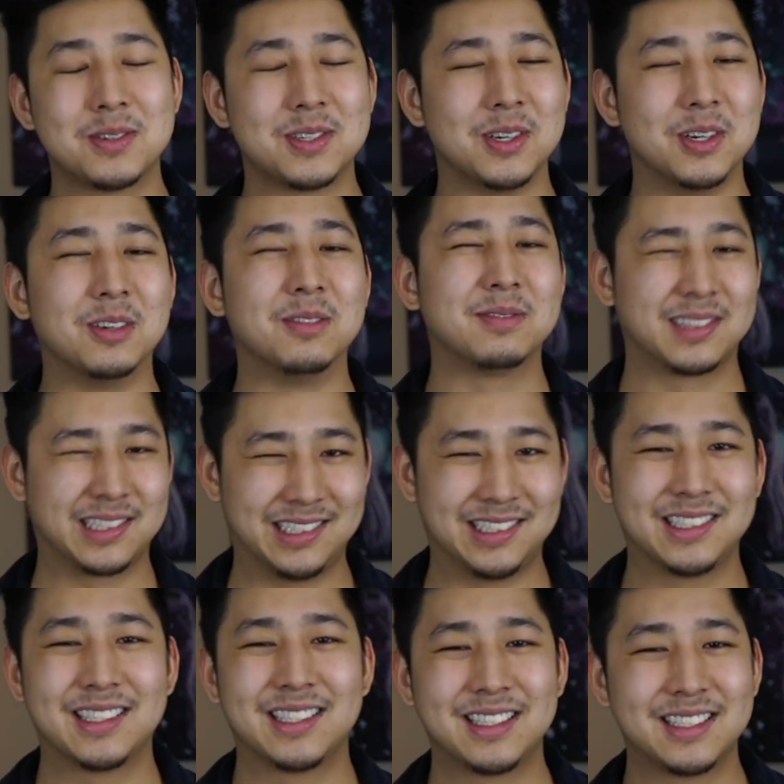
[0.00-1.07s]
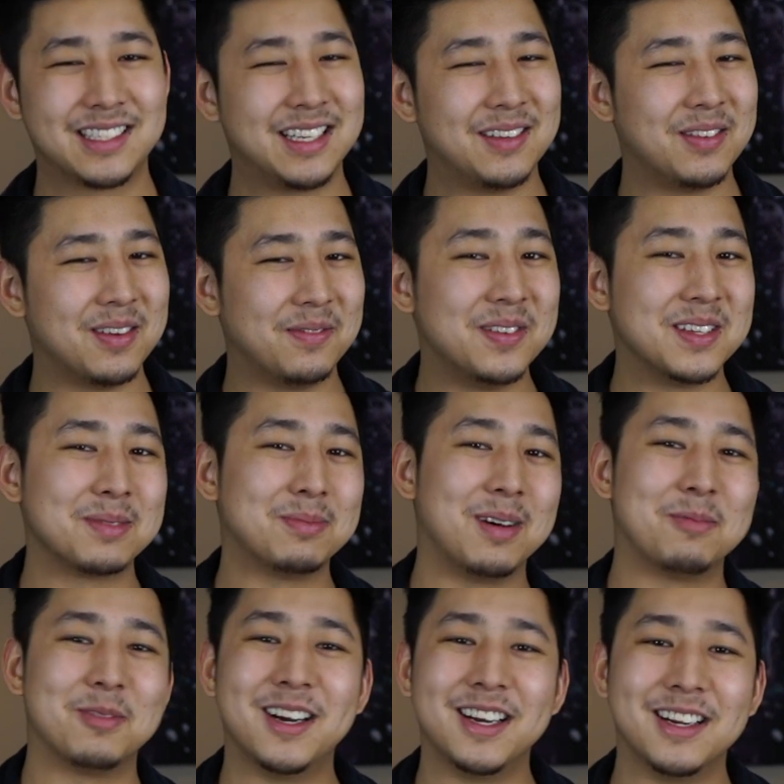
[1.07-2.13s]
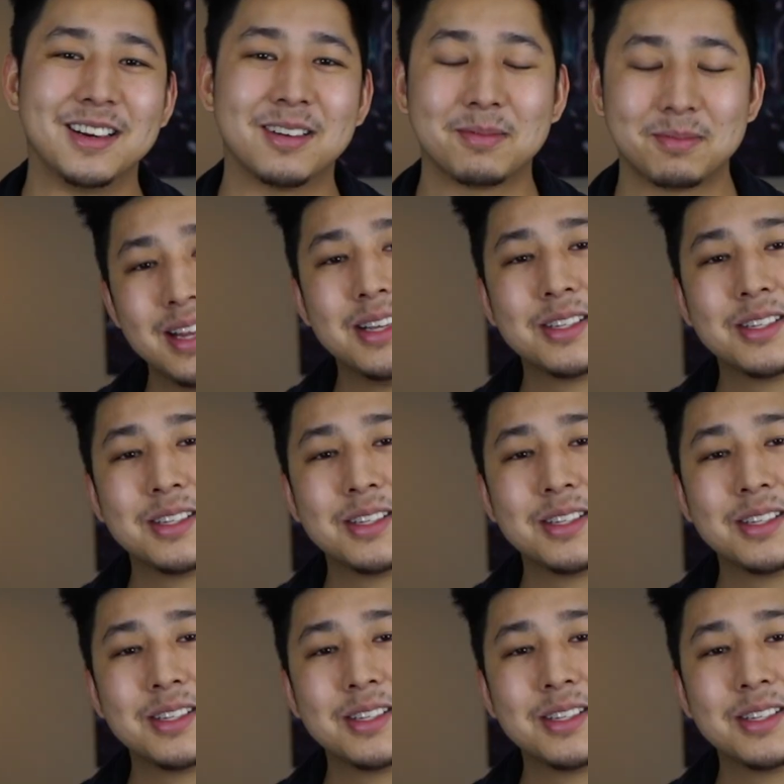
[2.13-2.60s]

so let's give you a fist bump right here.